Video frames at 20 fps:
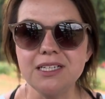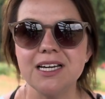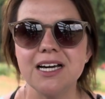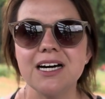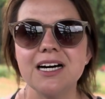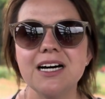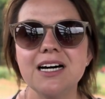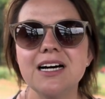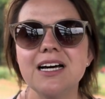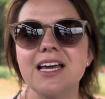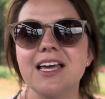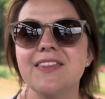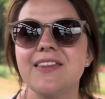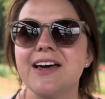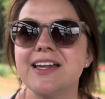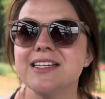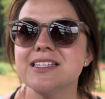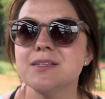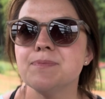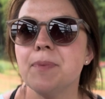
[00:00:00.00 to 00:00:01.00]
And
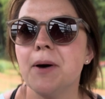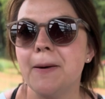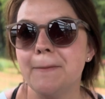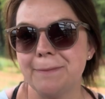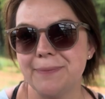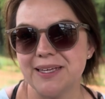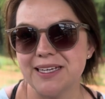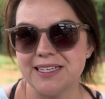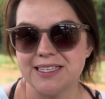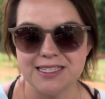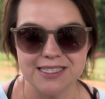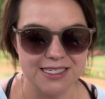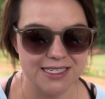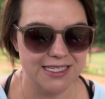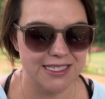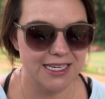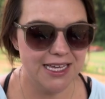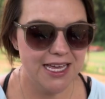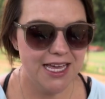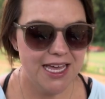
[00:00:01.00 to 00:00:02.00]
that is
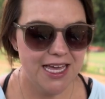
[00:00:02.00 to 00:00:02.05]
pumpkins.